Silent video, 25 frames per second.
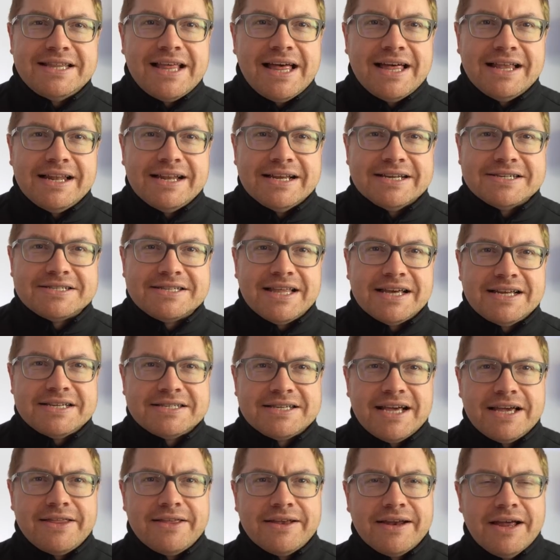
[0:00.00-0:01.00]
their list. They
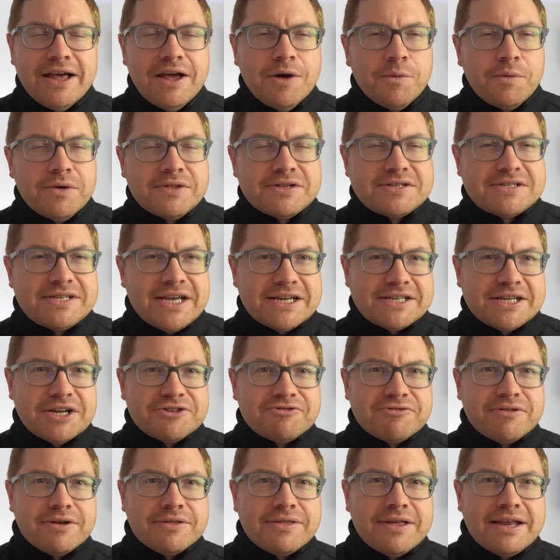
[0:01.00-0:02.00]
say that with
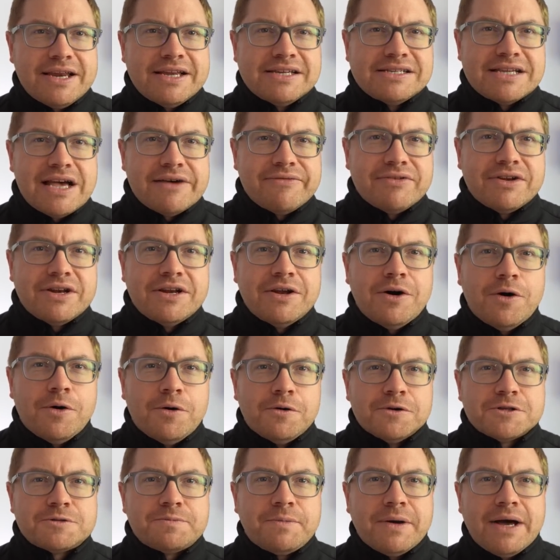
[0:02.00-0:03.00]
637
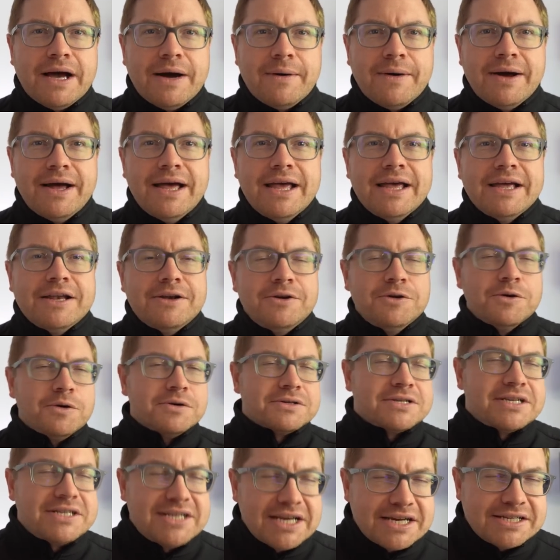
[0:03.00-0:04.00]
horsepower, 0
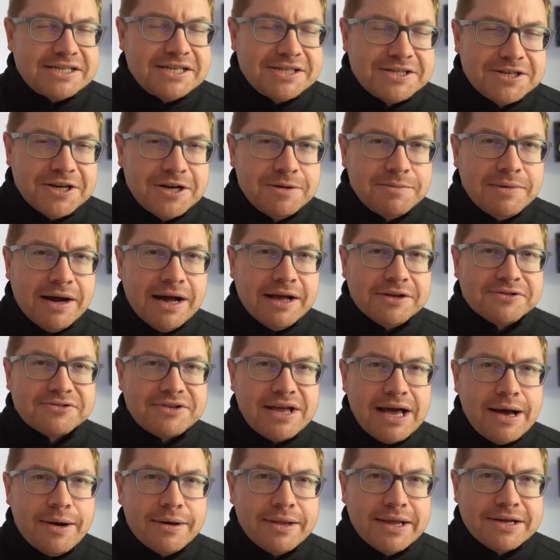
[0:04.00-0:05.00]
to 62 miles
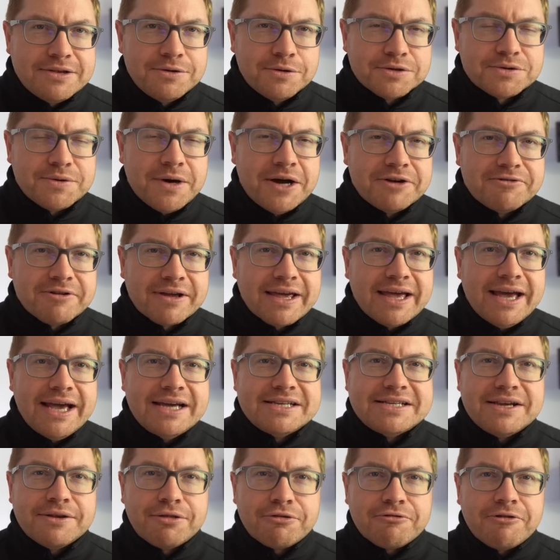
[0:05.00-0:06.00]
an hour, 0 to 100
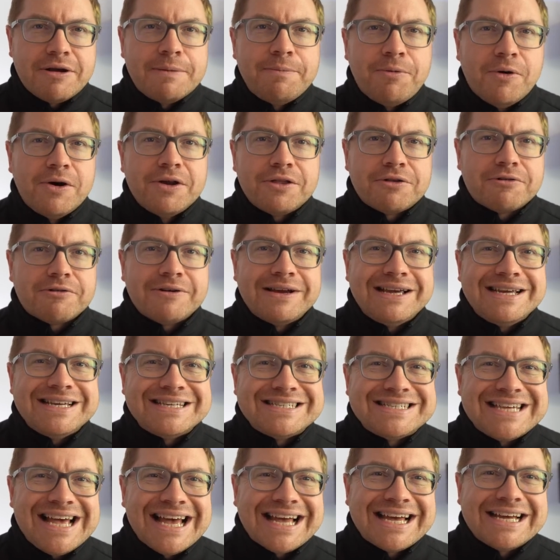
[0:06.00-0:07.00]
k's in 3.3
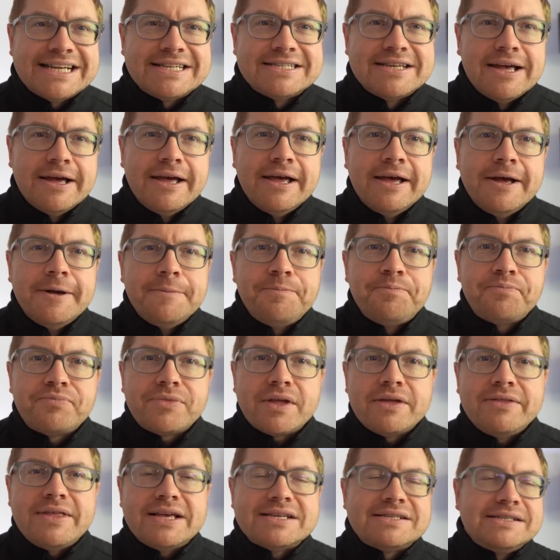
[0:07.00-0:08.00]
seconds.
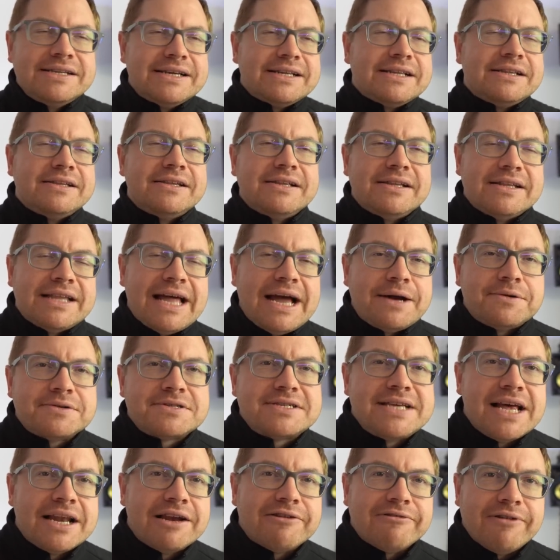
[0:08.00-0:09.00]
There's little that'll
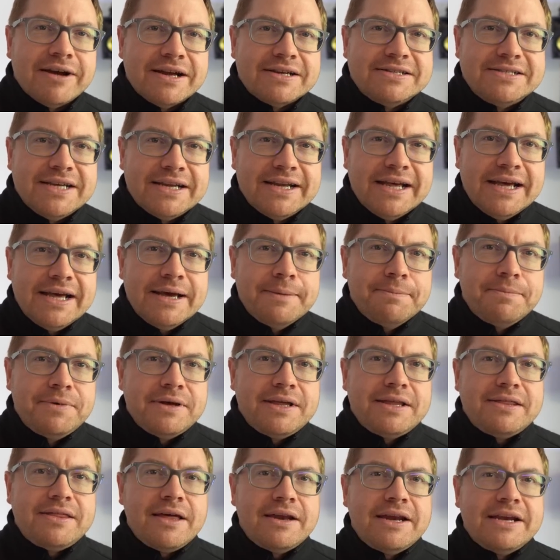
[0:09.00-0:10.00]
accelerate it,
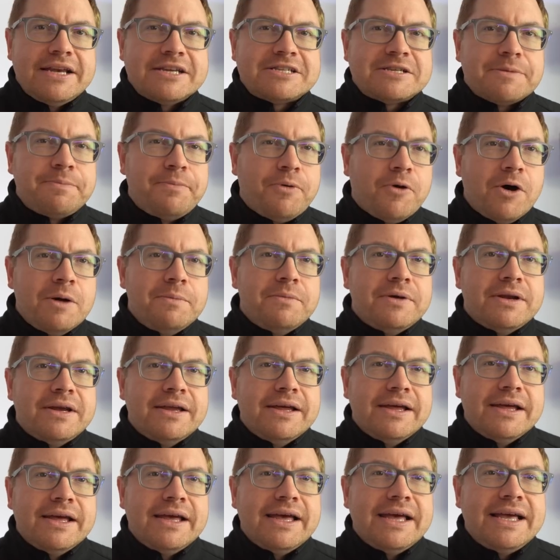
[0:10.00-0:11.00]
but the only
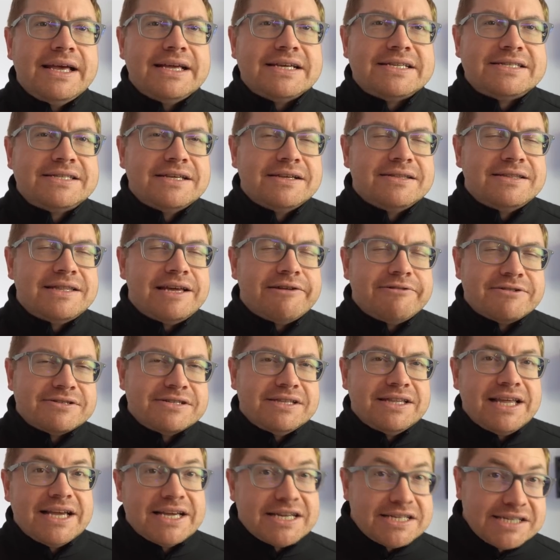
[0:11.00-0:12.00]
disappointment is that there
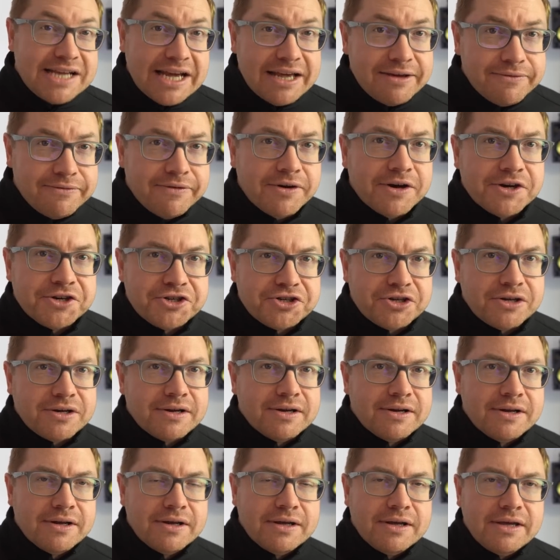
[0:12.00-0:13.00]
isn't the estate
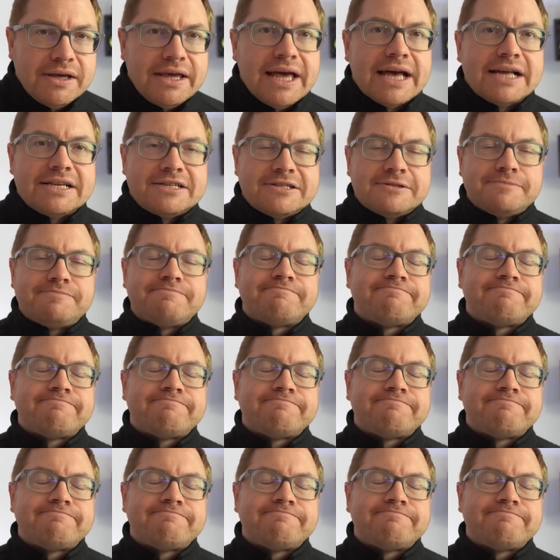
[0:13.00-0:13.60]
version yet,